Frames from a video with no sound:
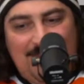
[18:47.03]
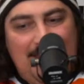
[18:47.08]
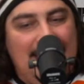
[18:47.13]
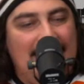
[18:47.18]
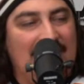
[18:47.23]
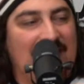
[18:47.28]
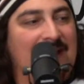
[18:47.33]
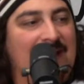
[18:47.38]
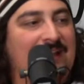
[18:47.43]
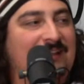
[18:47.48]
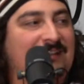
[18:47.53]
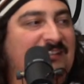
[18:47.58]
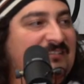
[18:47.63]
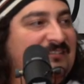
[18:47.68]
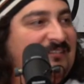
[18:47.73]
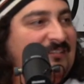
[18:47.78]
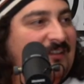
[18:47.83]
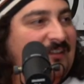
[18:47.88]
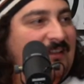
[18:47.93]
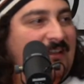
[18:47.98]

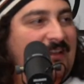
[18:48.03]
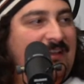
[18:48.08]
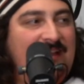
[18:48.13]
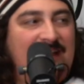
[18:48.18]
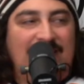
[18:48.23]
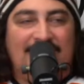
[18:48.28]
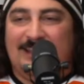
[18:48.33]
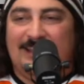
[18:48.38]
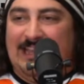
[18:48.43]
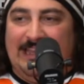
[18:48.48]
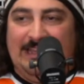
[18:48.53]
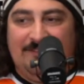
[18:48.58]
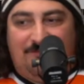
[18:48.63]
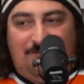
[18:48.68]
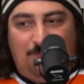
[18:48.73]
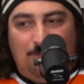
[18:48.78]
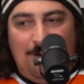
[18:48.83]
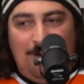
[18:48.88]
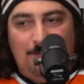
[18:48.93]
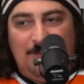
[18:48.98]
And, like, if
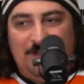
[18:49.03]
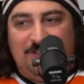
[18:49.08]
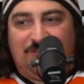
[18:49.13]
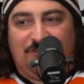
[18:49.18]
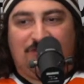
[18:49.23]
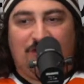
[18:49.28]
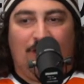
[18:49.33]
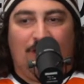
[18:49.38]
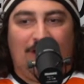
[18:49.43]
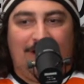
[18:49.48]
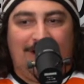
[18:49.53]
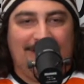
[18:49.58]
what we saw,